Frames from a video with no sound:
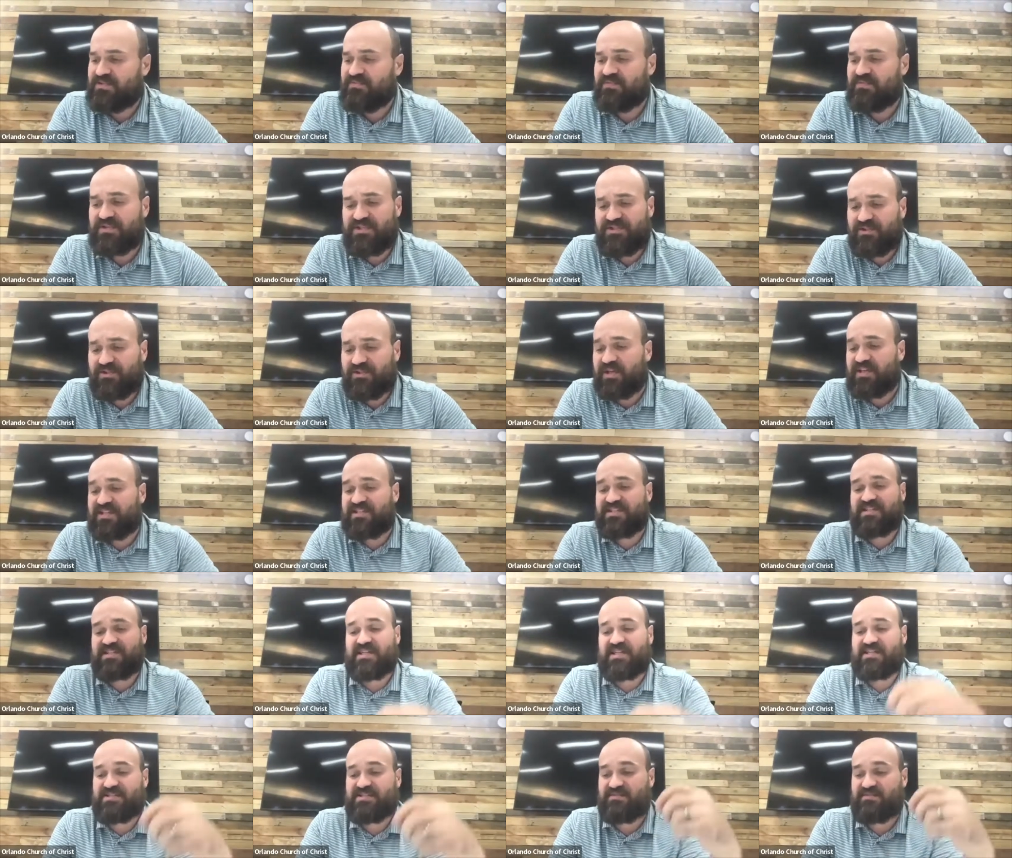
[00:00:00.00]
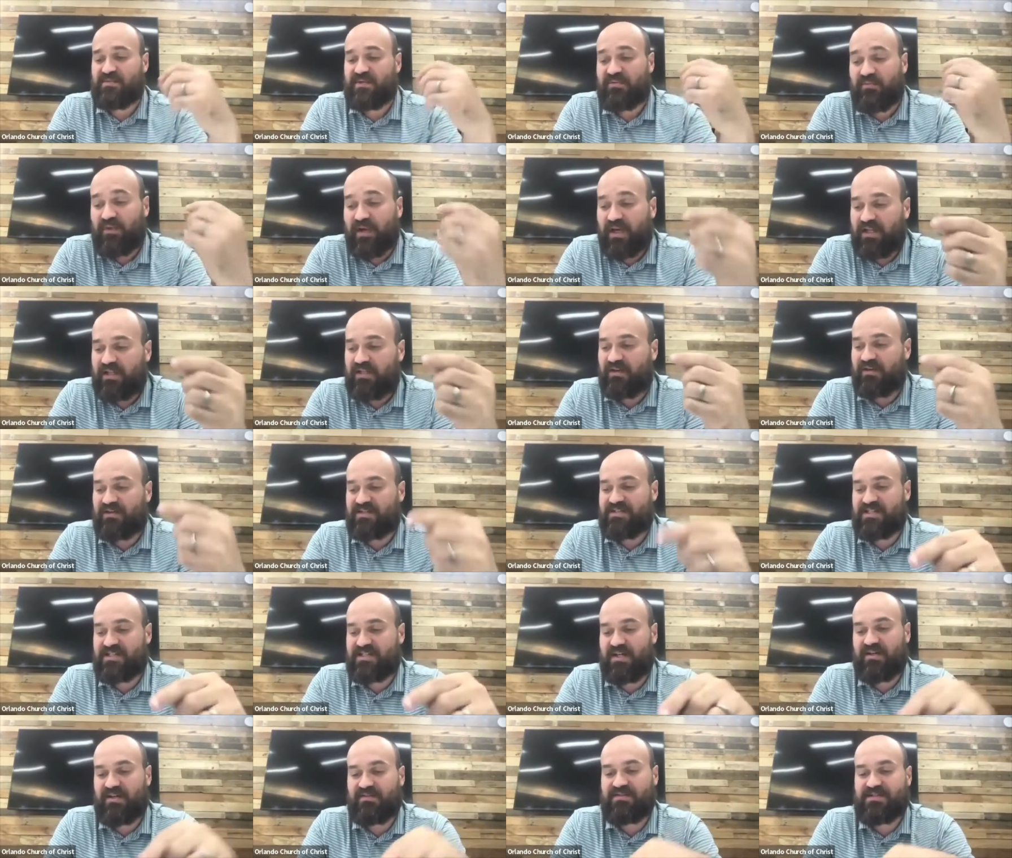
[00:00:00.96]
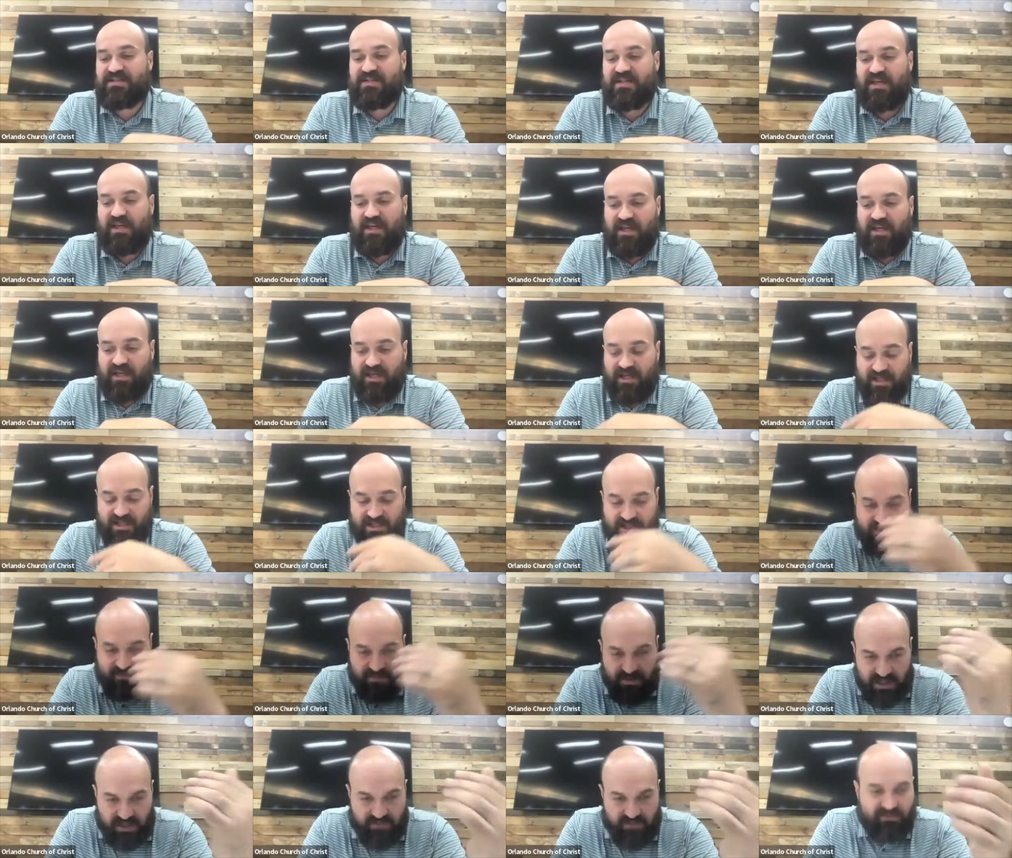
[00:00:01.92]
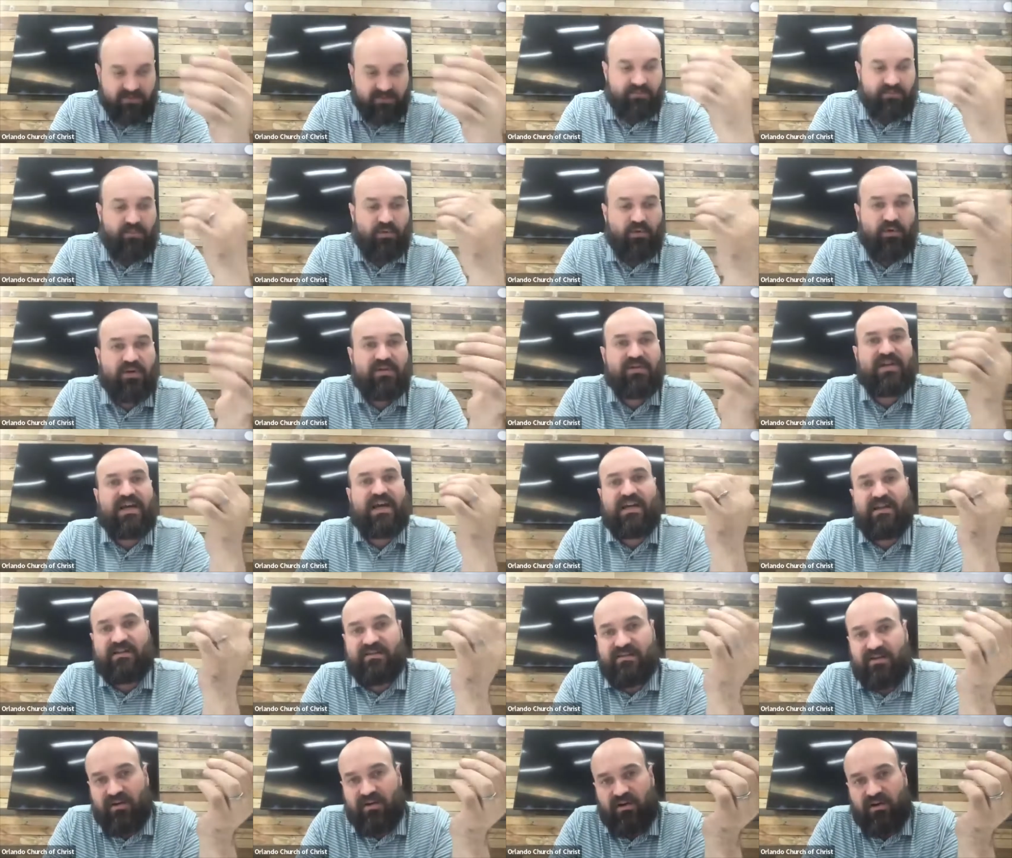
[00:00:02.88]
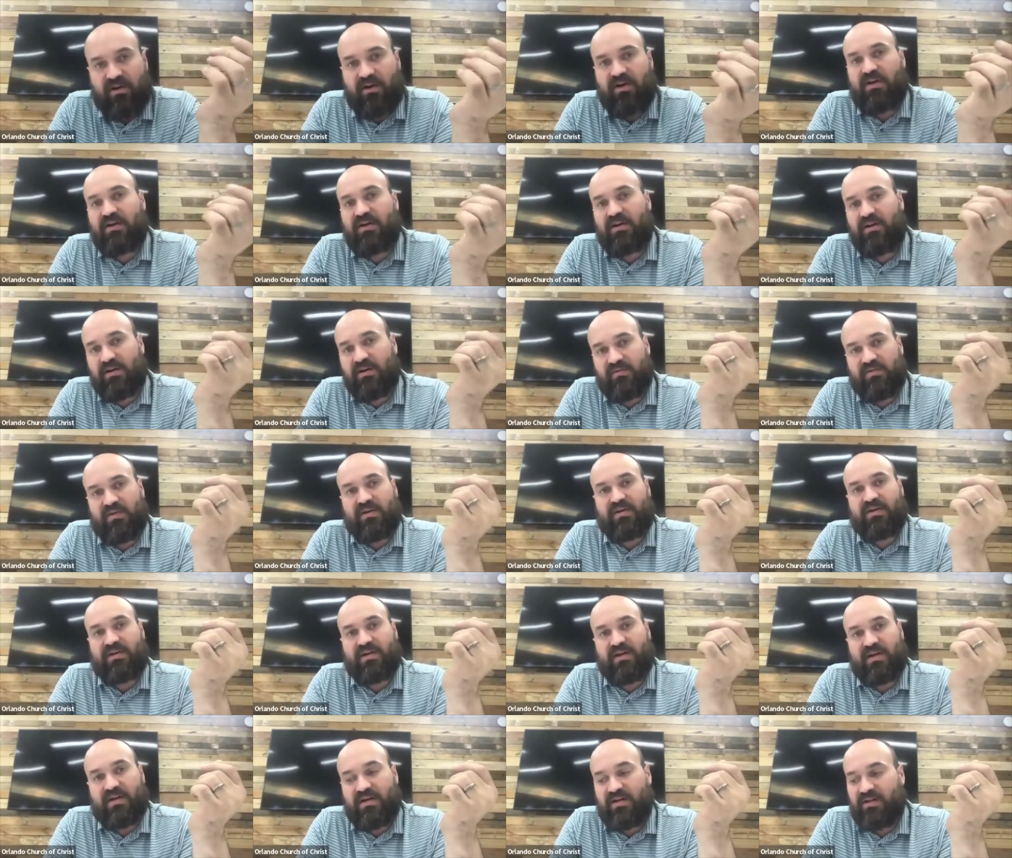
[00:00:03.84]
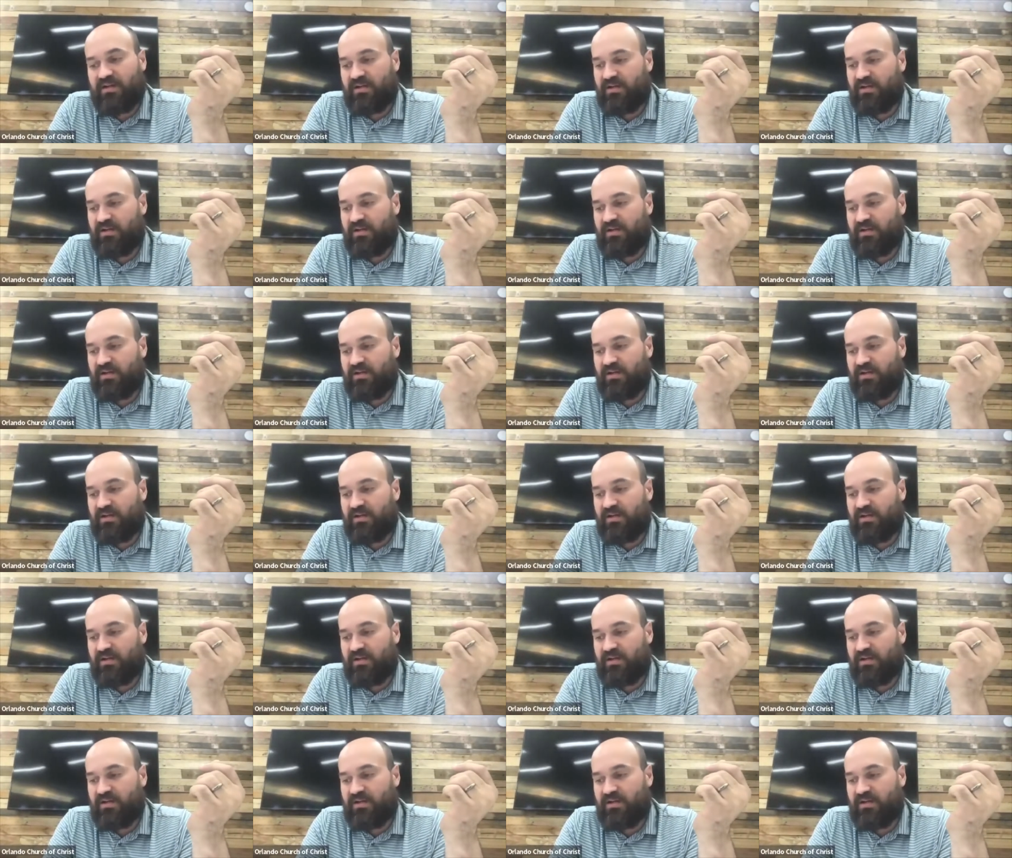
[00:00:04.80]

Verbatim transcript: Let's rejoice as we ready ourselves to be ever more like the heart of our God,